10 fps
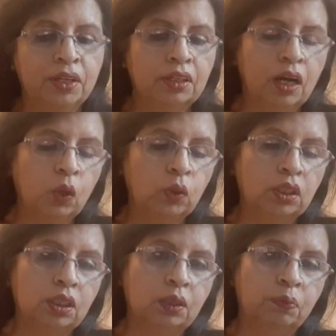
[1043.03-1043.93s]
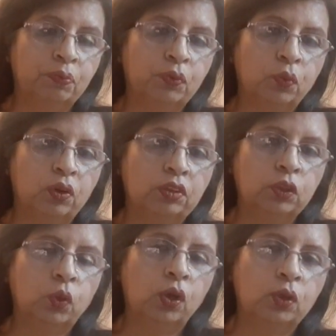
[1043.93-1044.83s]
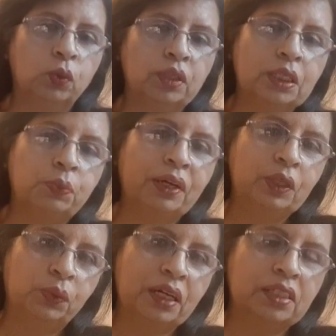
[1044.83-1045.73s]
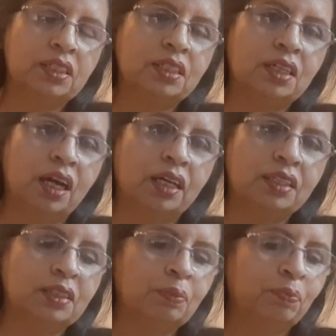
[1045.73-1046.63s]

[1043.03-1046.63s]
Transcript: Now, you all know that when you exercise,